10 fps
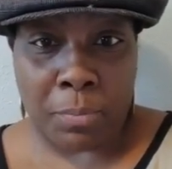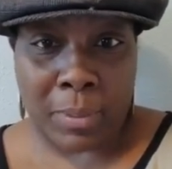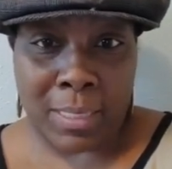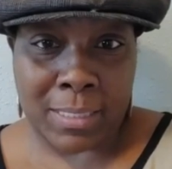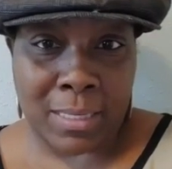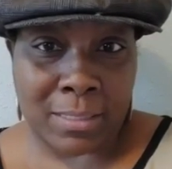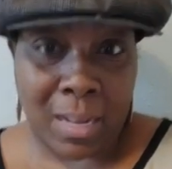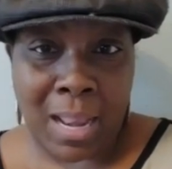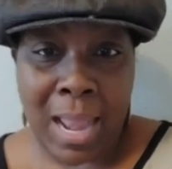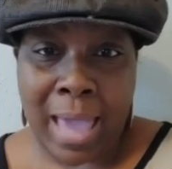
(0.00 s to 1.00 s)
because there's a
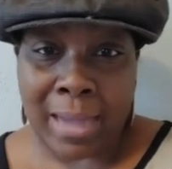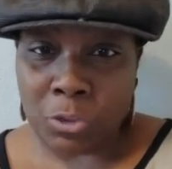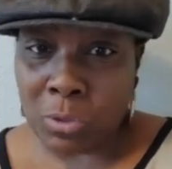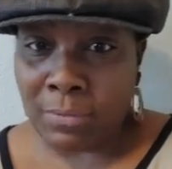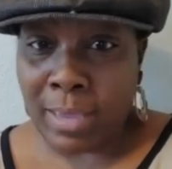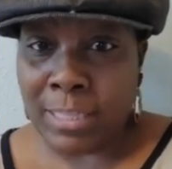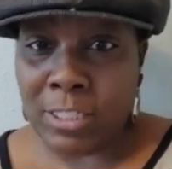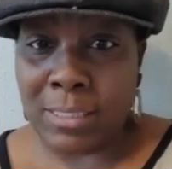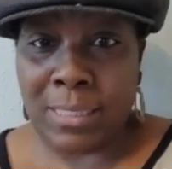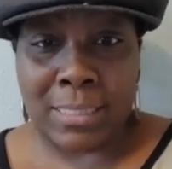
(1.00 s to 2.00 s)
lot of travel
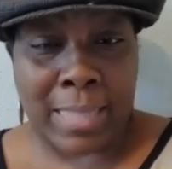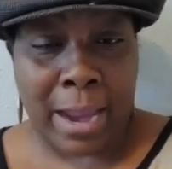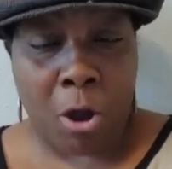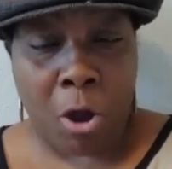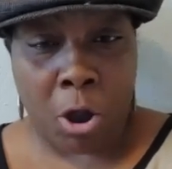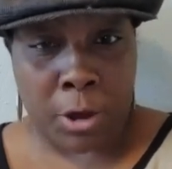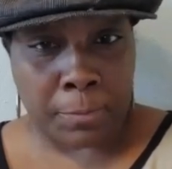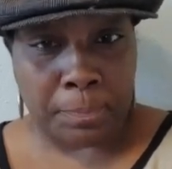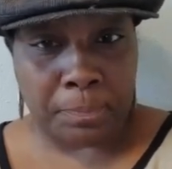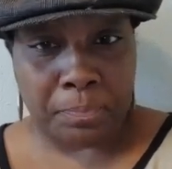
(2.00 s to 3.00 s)
agencies that are